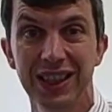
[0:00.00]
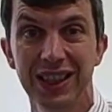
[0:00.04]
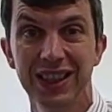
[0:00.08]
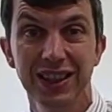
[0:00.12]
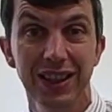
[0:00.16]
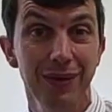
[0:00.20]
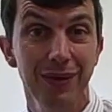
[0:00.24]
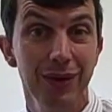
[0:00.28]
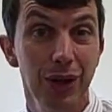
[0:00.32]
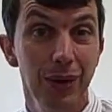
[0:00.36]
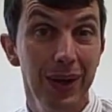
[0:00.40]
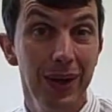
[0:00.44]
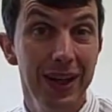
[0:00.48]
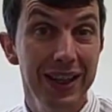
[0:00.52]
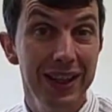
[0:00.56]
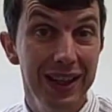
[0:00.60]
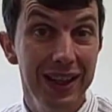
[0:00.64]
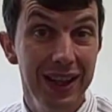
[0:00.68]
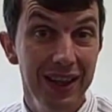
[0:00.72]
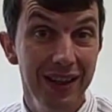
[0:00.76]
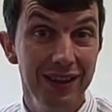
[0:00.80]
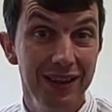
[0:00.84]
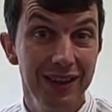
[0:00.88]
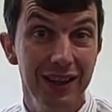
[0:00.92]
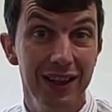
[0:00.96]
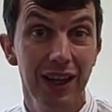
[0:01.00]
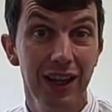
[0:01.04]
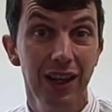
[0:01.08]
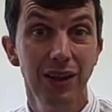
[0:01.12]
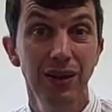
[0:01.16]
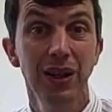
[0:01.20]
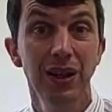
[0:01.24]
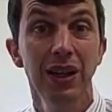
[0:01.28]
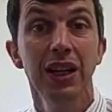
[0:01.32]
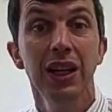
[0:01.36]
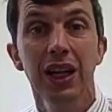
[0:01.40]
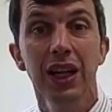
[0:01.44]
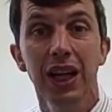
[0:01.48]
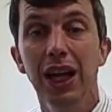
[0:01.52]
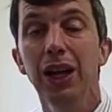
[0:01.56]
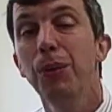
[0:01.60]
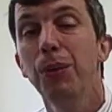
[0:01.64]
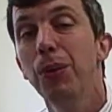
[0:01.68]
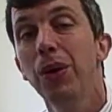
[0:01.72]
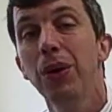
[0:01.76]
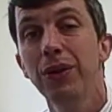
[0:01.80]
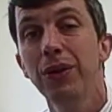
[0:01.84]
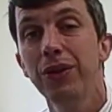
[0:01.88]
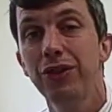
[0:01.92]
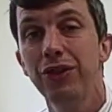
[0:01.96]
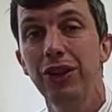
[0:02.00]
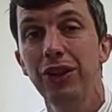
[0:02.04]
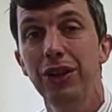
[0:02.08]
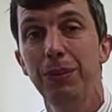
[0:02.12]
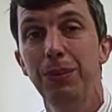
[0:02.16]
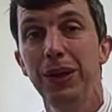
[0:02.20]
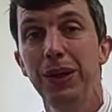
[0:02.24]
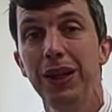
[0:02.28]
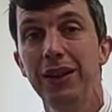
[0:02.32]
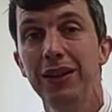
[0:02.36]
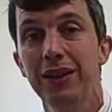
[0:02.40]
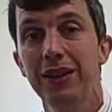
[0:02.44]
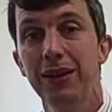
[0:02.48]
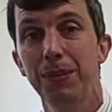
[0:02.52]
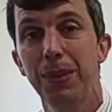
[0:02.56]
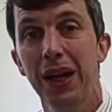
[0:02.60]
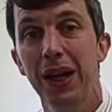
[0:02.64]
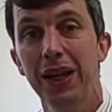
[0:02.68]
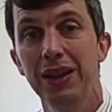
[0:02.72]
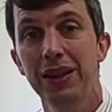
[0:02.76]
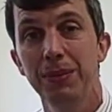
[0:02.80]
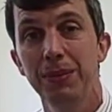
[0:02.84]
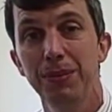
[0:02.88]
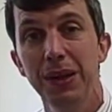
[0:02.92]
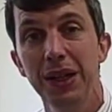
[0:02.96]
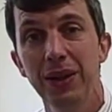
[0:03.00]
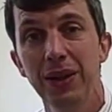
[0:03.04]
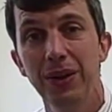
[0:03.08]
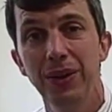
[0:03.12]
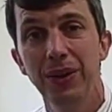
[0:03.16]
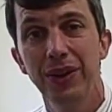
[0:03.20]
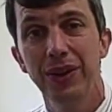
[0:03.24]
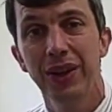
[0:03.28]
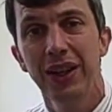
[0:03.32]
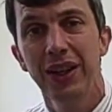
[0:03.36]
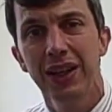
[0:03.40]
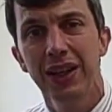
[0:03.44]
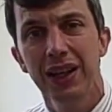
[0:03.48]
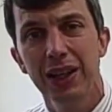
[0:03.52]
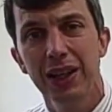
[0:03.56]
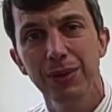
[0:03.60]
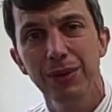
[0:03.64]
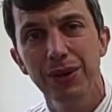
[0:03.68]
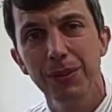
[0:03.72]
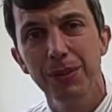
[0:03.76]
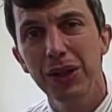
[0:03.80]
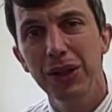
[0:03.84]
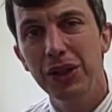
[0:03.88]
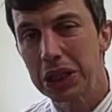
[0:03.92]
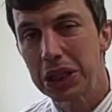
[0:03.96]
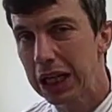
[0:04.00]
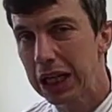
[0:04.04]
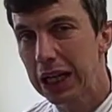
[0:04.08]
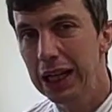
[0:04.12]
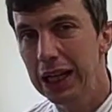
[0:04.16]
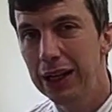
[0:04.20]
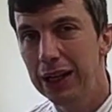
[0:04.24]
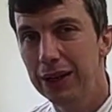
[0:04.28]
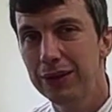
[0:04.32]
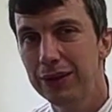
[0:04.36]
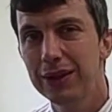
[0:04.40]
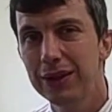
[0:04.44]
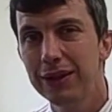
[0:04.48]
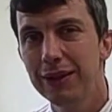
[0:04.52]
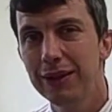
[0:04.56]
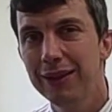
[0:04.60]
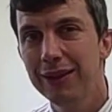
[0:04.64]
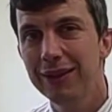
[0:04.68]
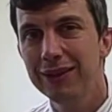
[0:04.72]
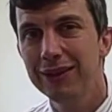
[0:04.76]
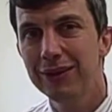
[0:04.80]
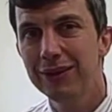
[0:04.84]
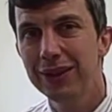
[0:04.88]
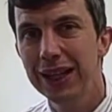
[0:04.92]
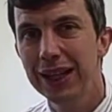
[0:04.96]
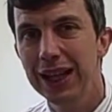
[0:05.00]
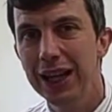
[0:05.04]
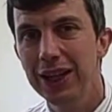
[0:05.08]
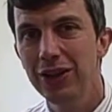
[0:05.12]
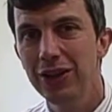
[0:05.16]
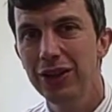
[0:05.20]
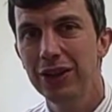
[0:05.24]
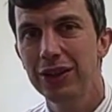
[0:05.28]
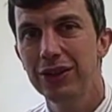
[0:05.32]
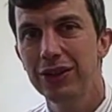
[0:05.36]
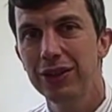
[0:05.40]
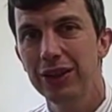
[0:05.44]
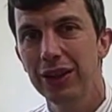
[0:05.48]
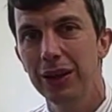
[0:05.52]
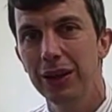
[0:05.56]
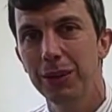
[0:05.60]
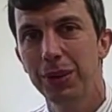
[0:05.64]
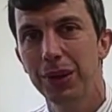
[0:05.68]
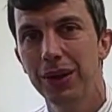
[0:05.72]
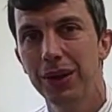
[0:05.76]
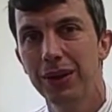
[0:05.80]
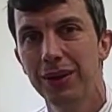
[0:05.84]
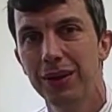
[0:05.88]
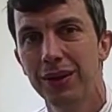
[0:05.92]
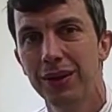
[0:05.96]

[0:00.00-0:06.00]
7 or 8 years ago, it was GPs that paid the bills, and it was a much clearer relationship.